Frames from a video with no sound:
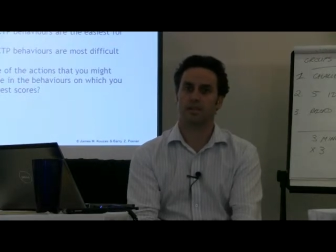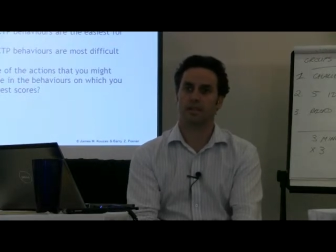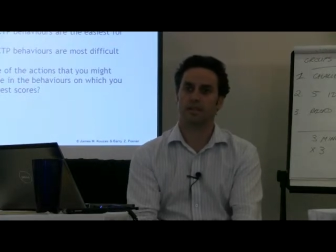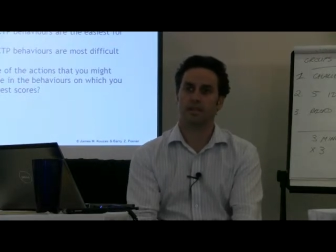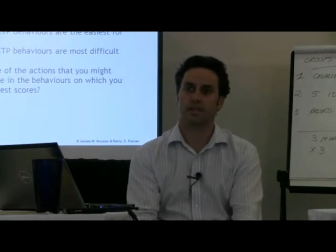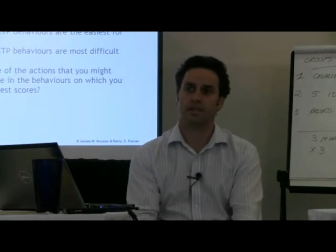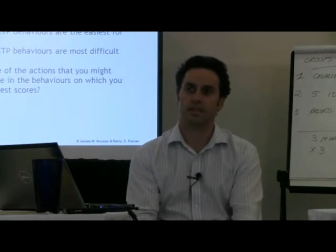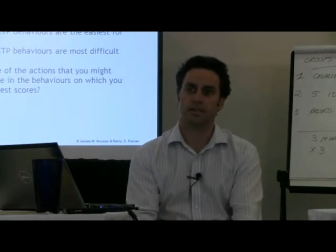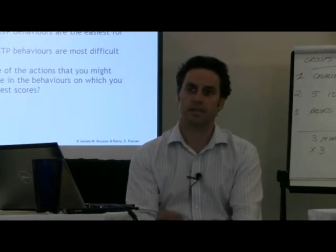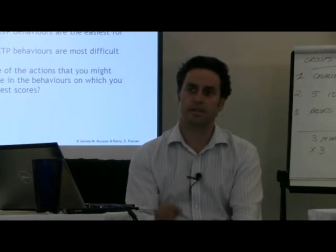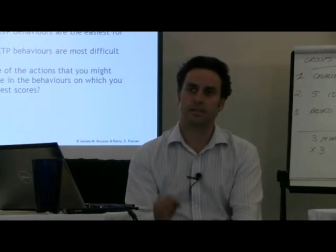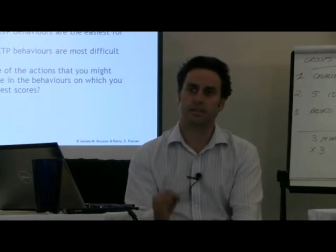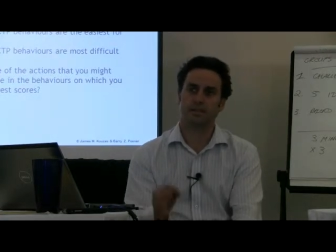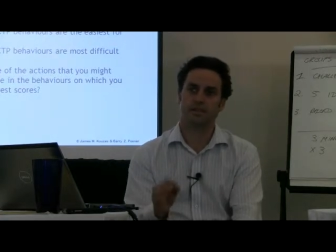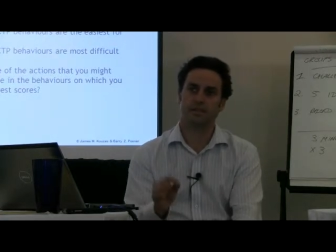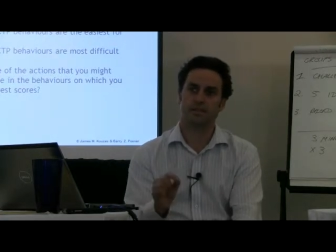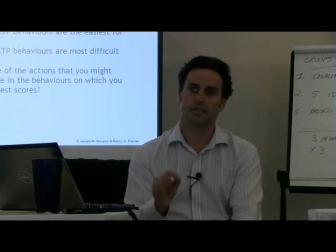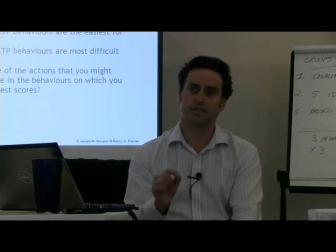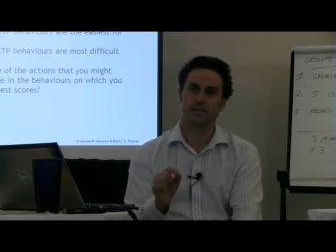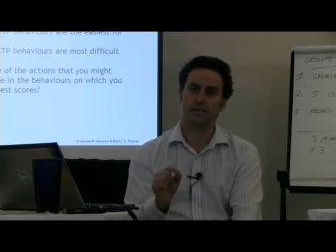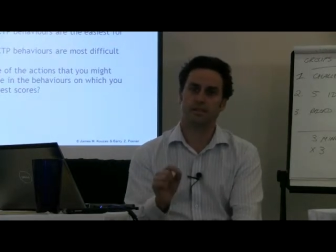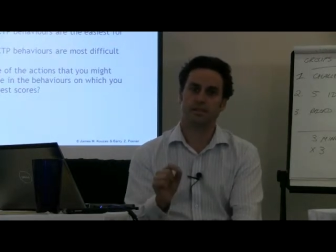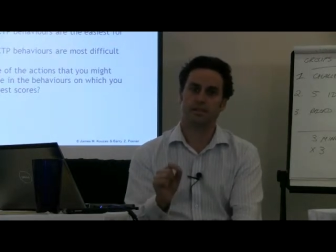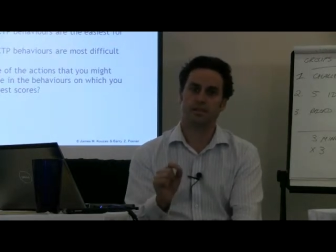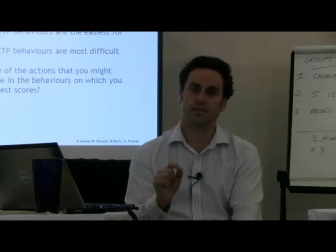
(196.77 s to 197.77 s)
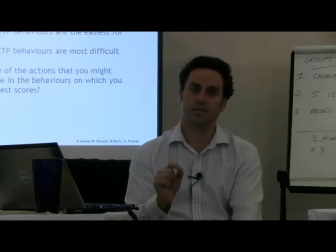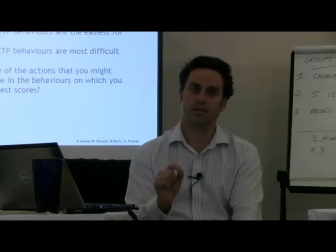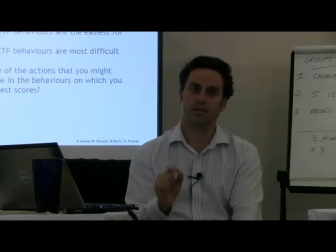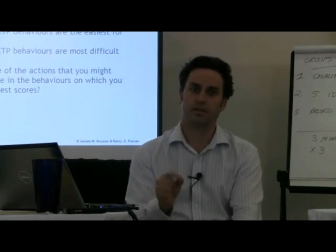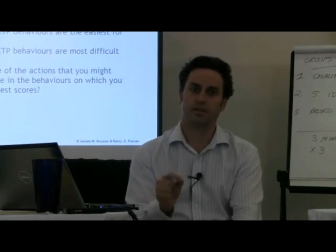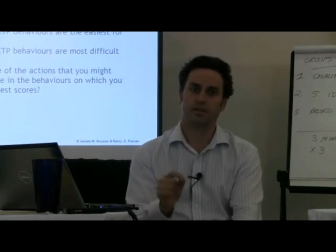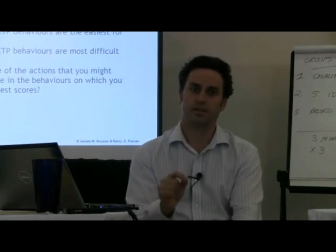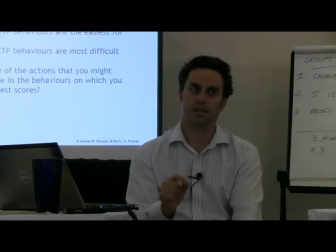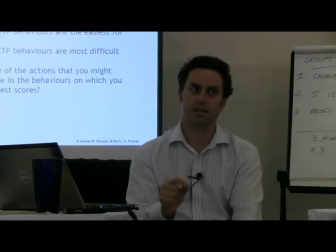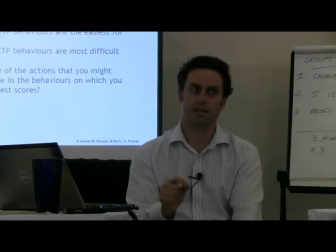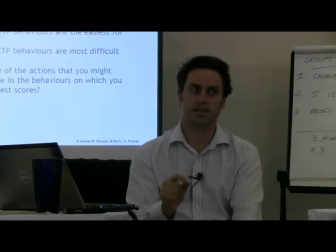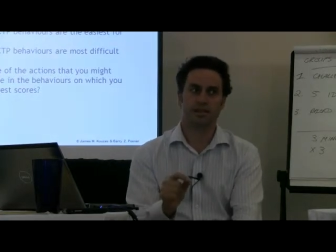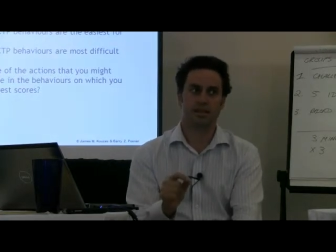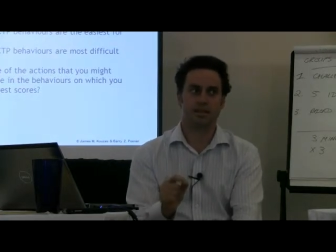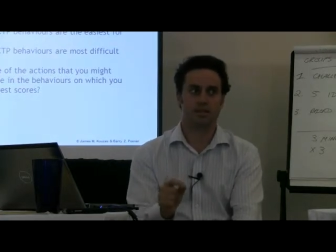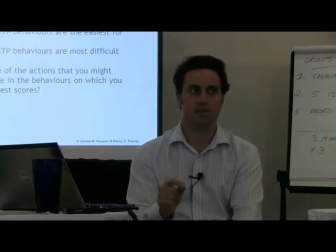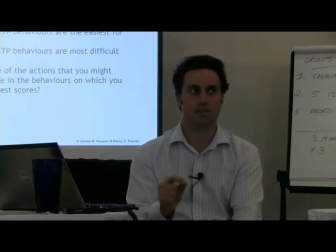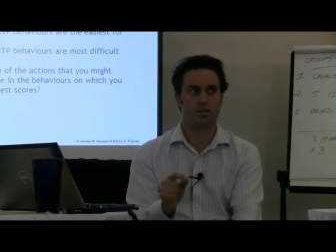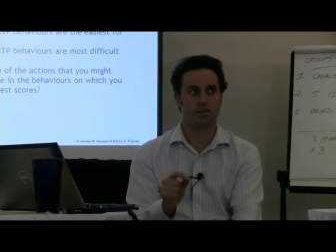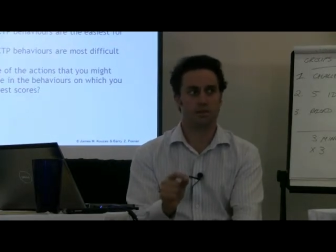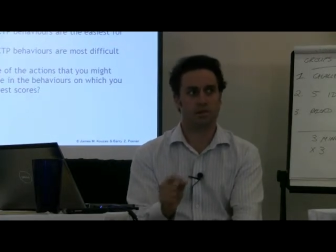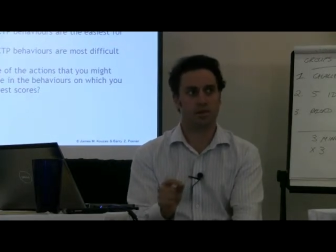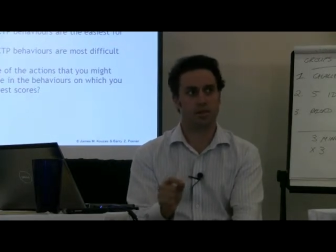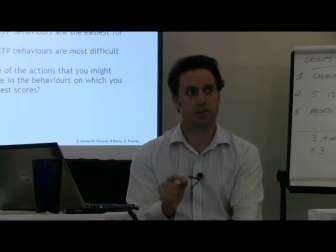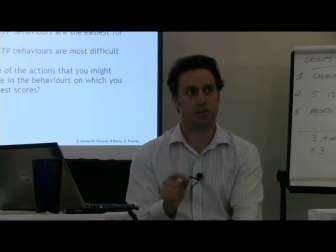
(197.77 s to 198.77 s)
is there seems
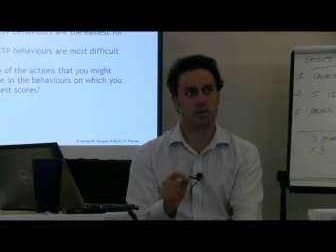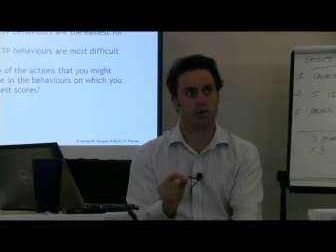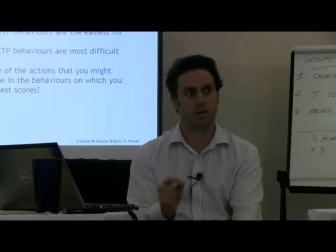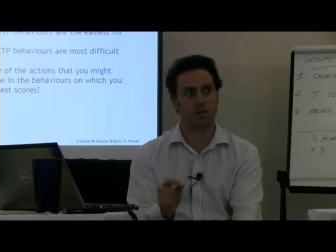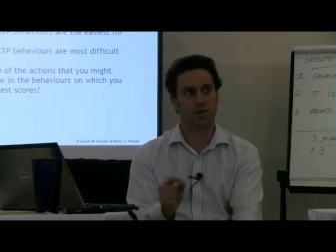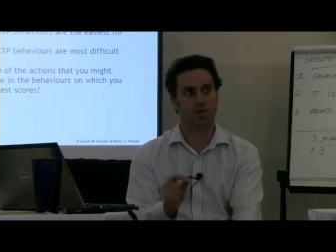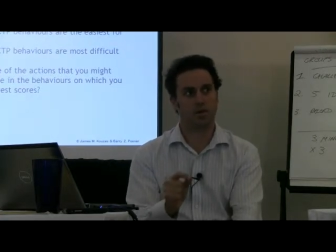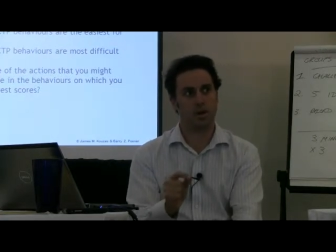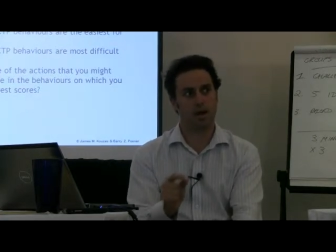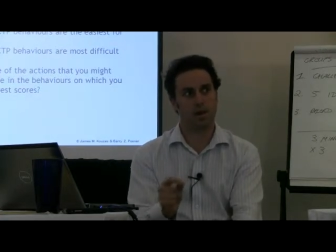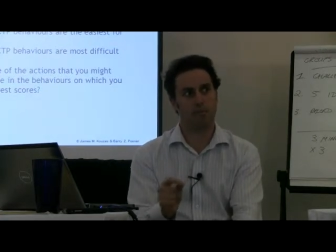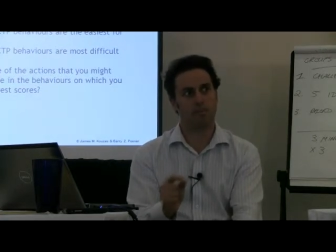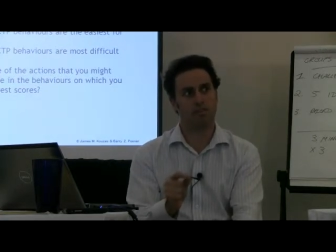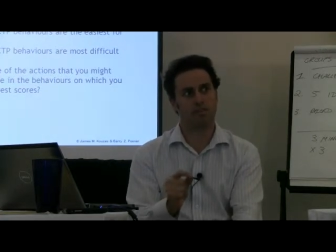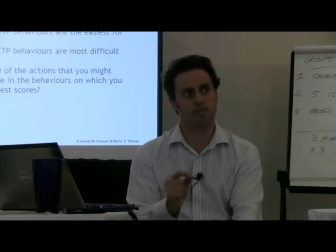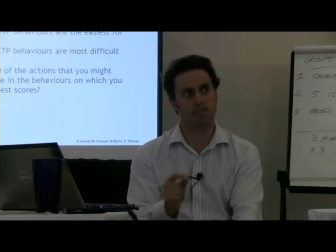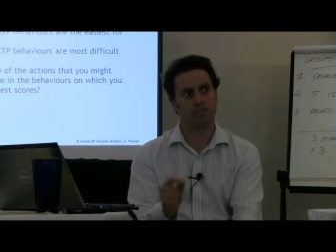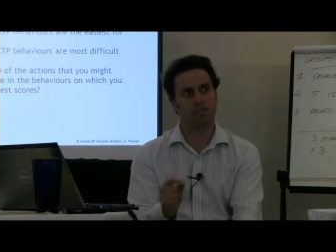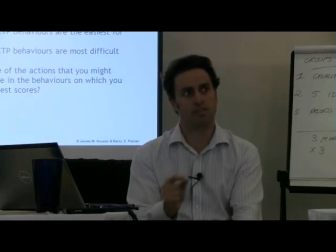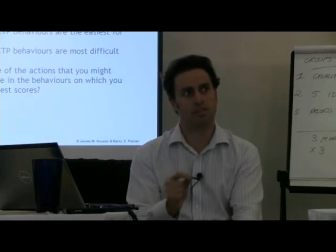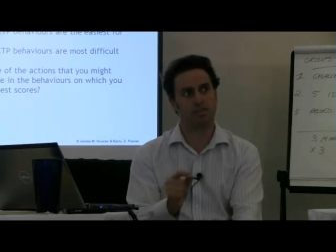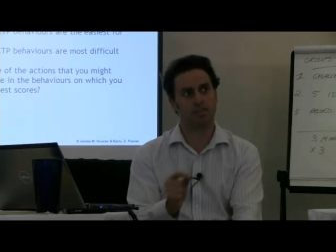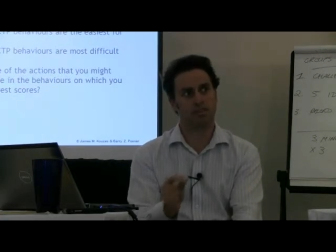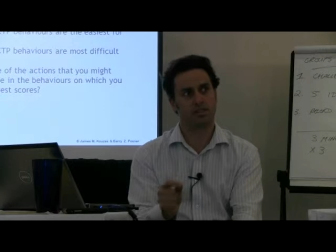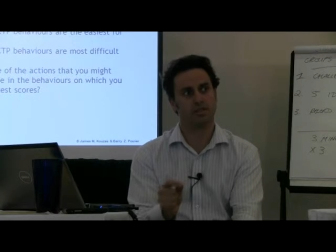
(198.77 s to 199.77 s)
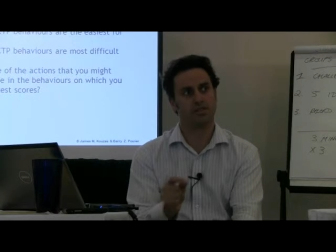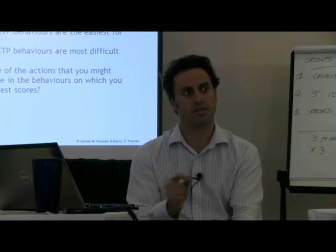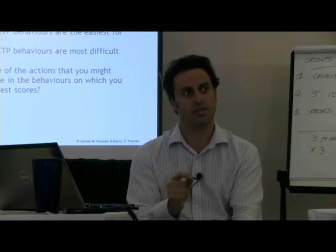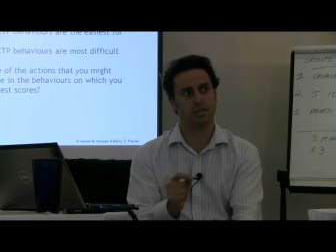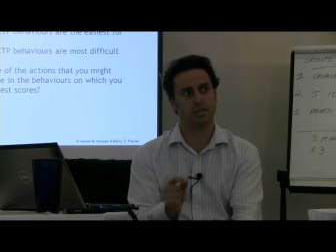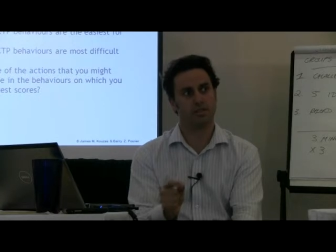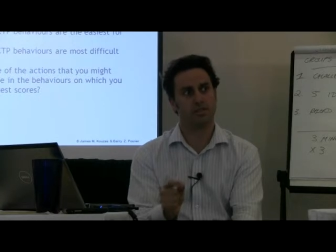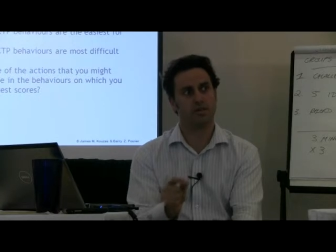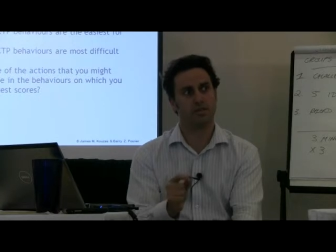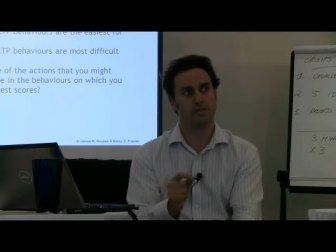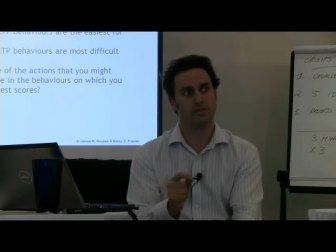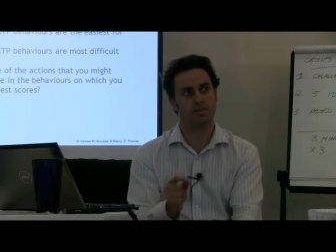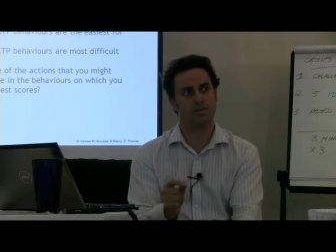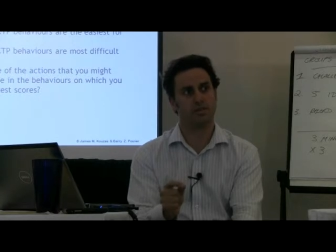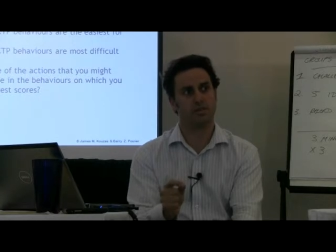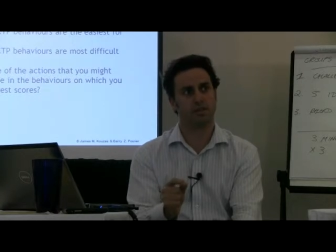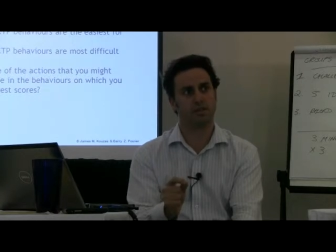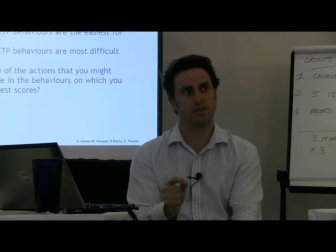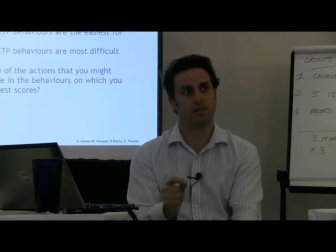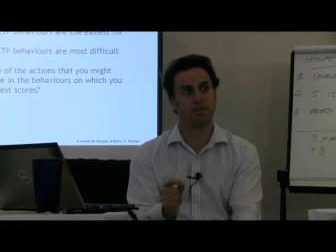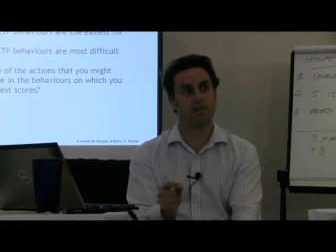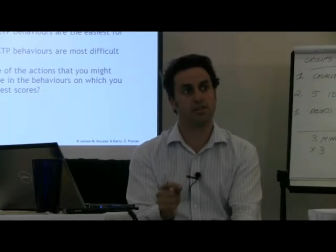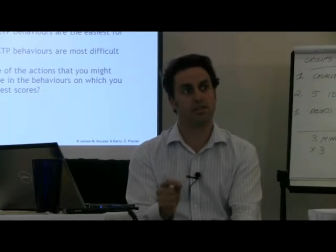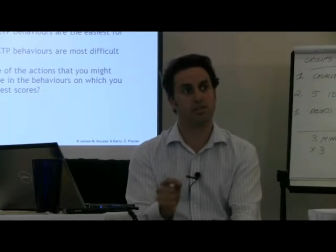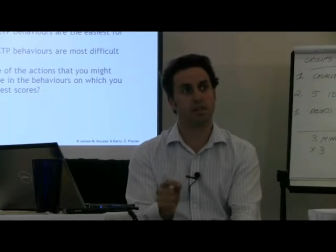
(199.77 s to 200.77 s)
to be a requirement for a certain degree of
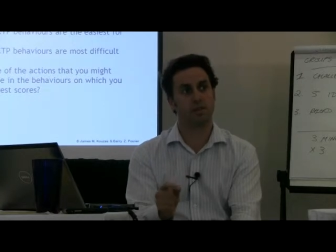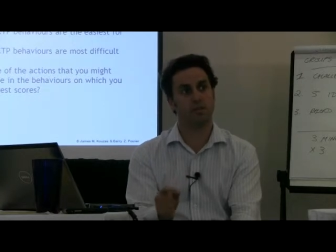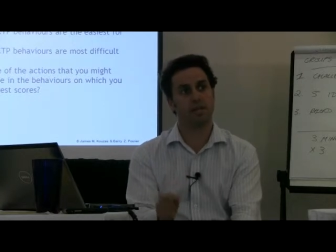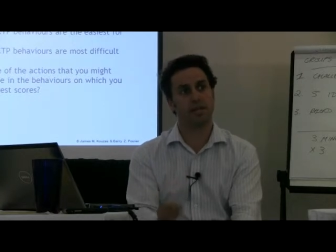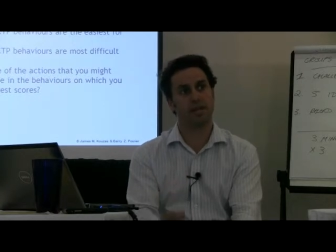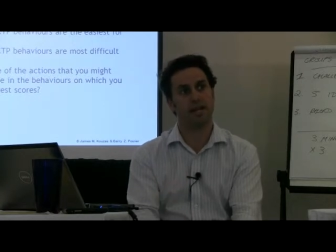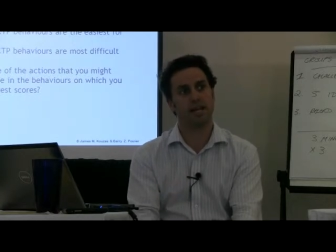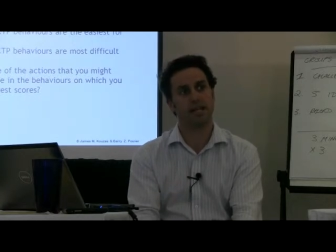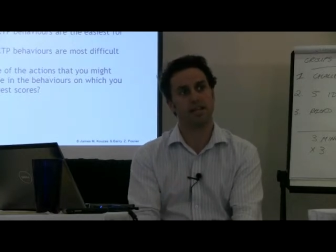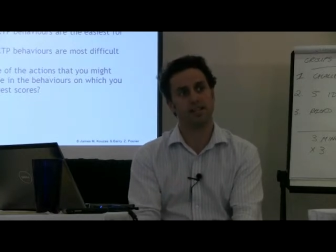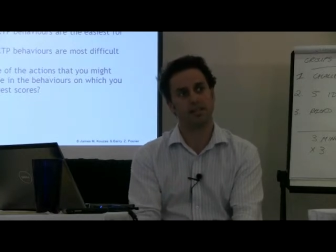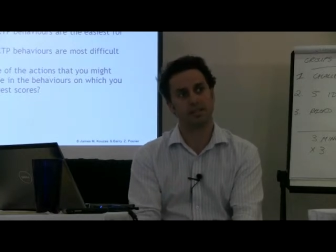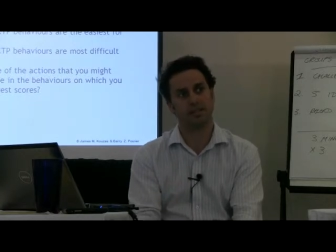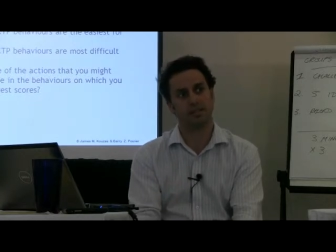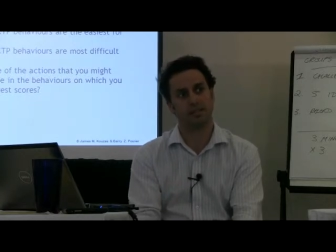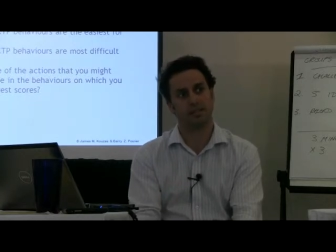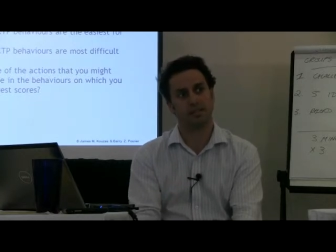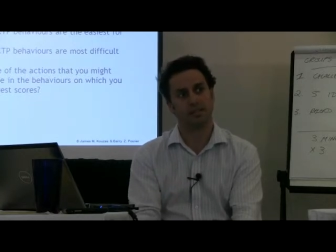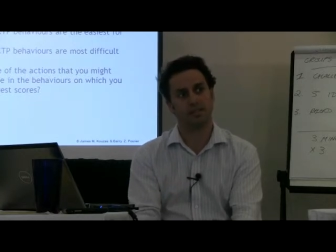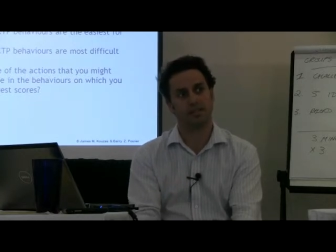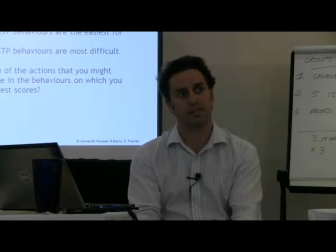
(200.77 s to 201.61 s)
determination